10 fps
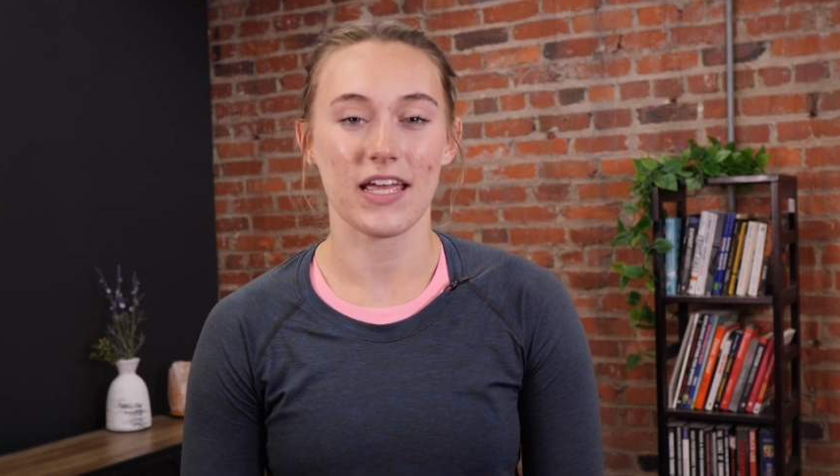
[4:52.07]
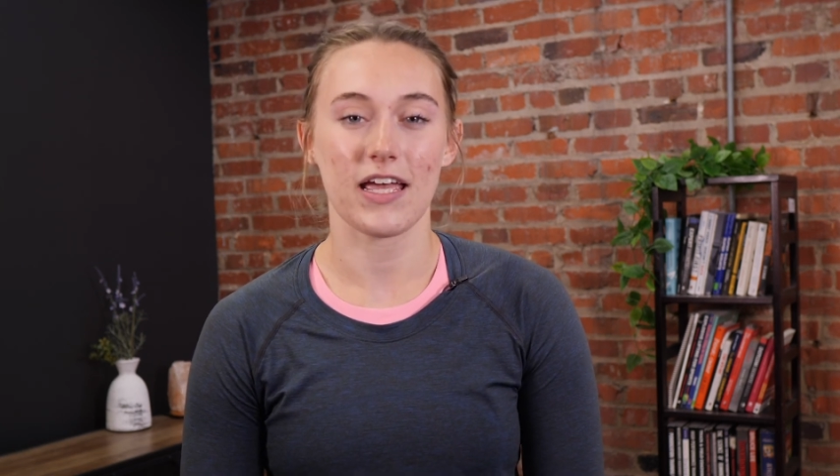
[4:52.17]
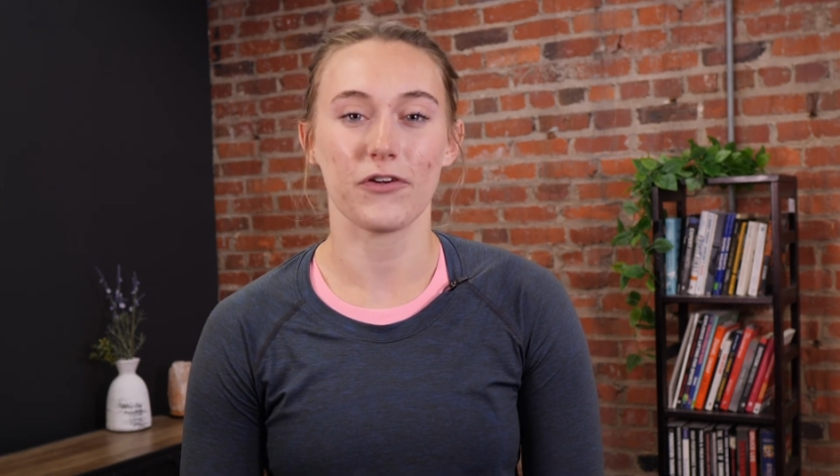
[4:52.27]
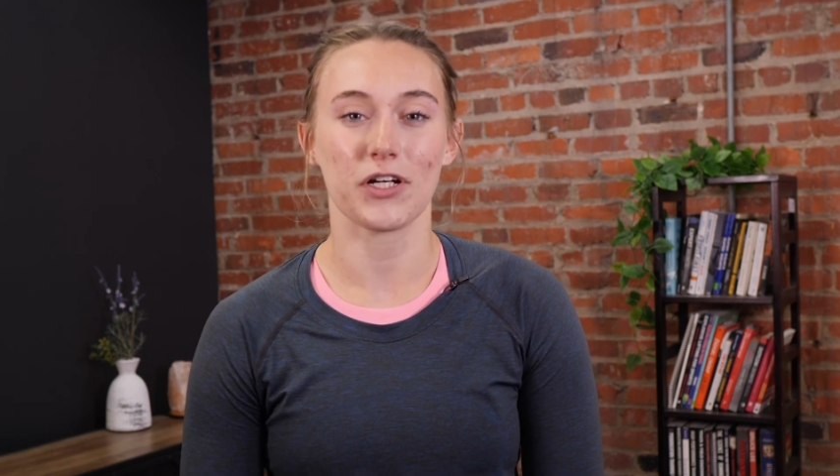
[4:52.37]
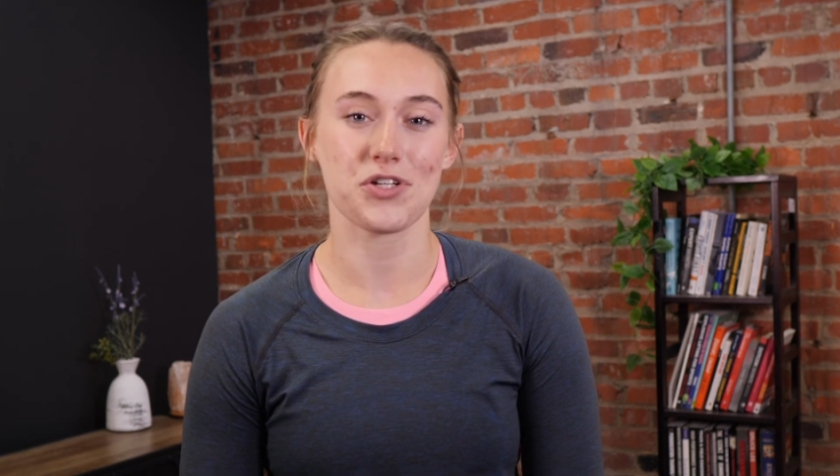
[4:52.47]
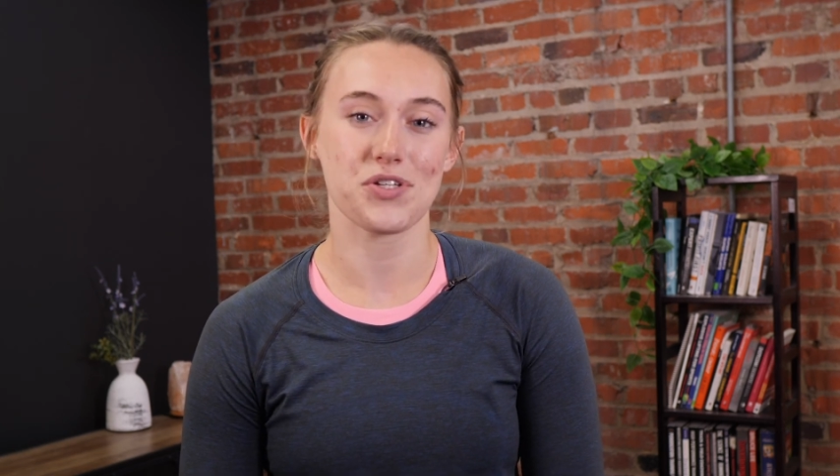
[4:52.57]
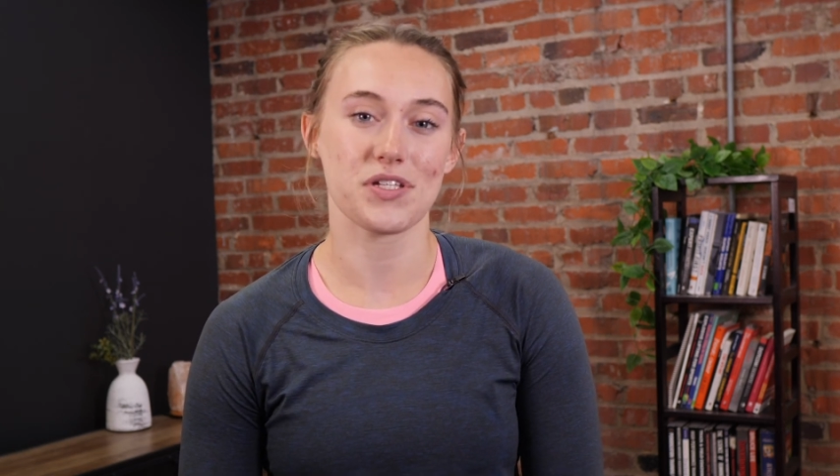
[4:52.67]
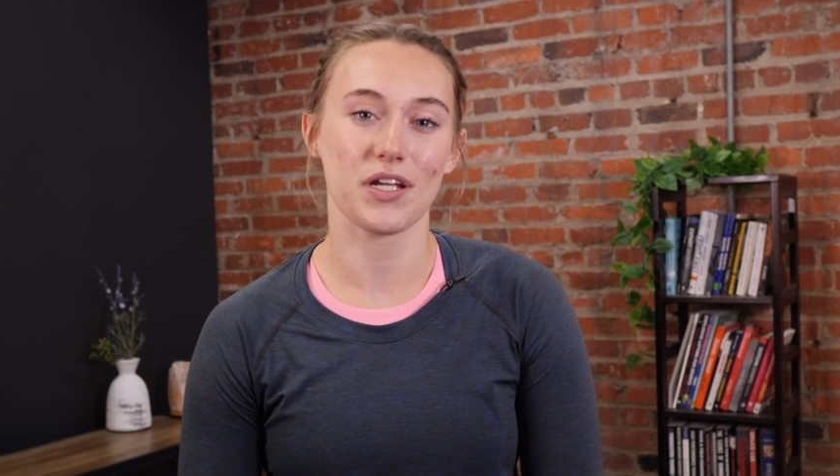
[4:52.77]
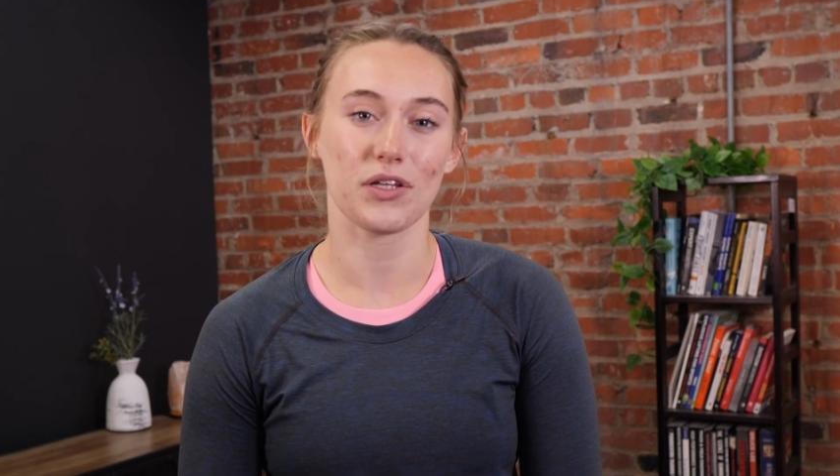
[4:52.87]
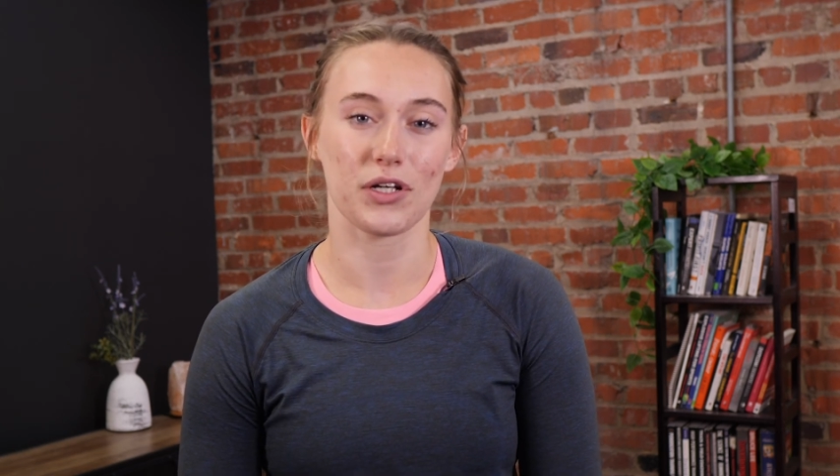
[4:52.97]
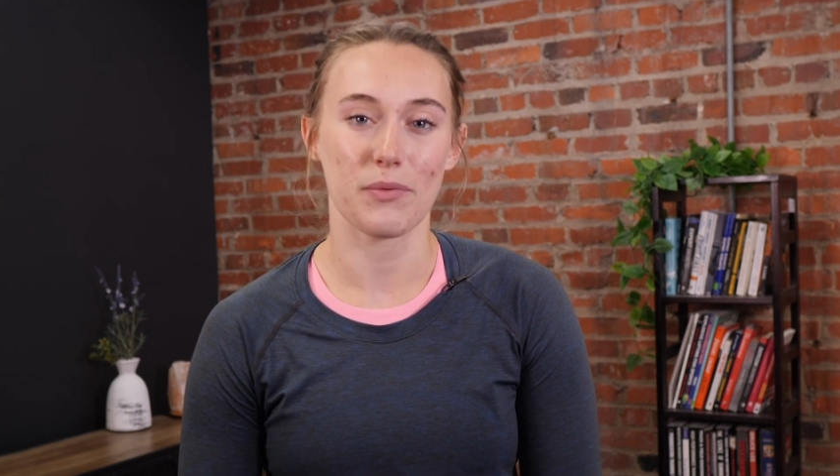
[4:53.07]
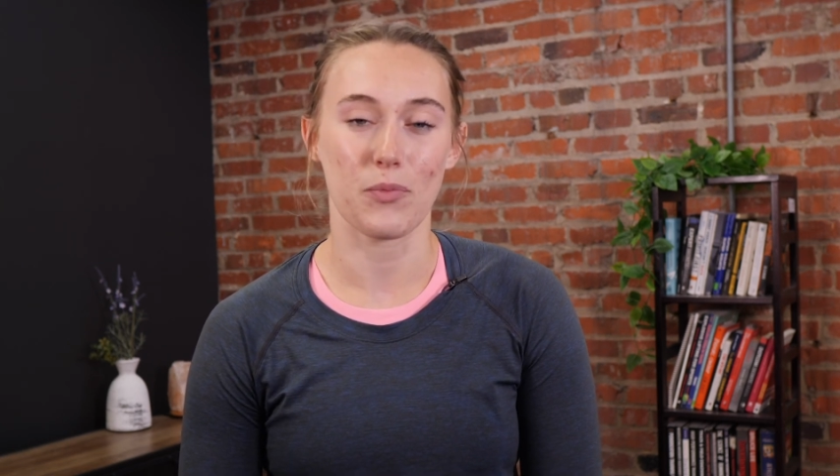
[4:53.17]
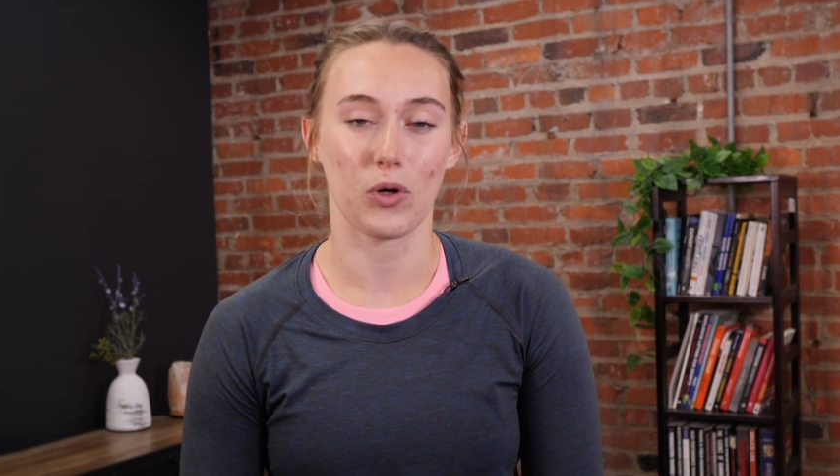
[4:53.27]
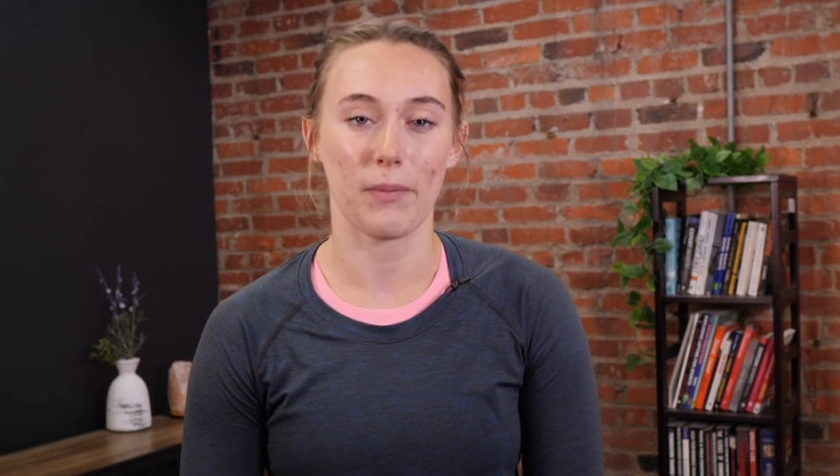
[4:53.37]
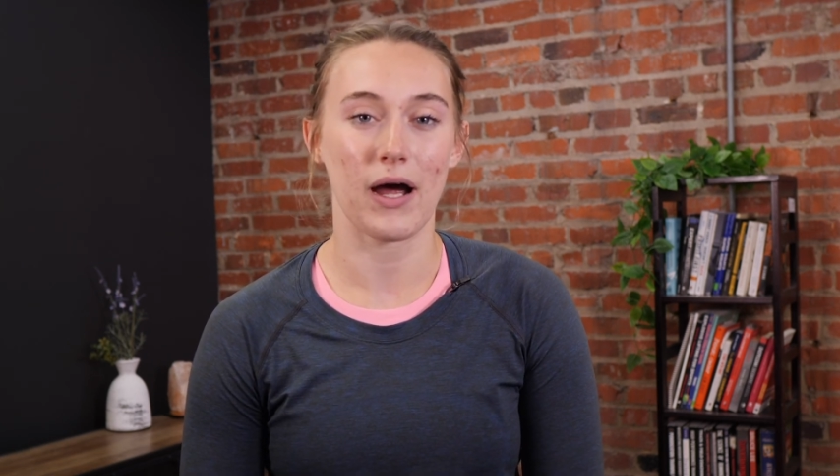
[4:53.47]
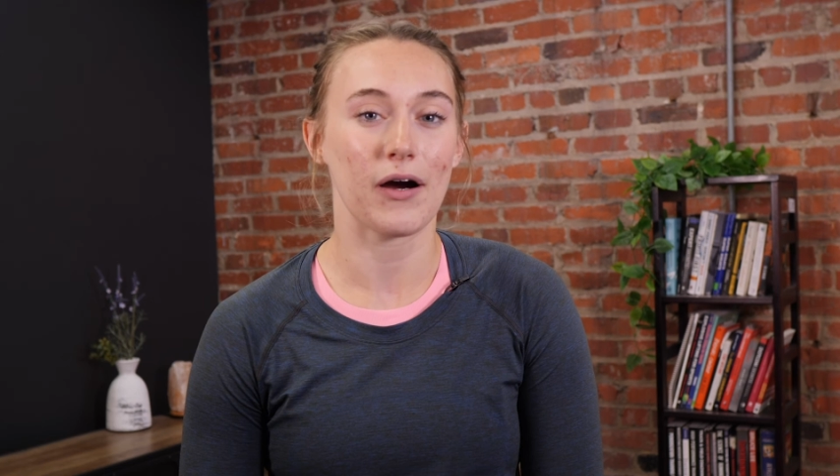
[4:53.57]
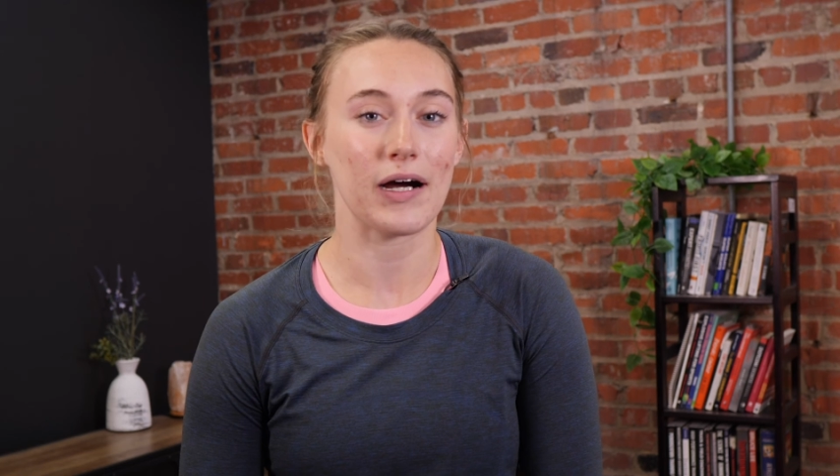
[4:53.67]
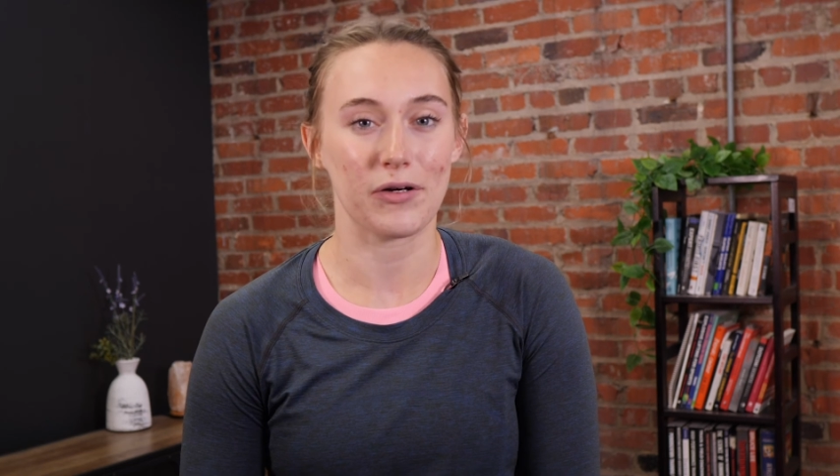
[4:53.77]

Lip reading: If you're interested in learning more about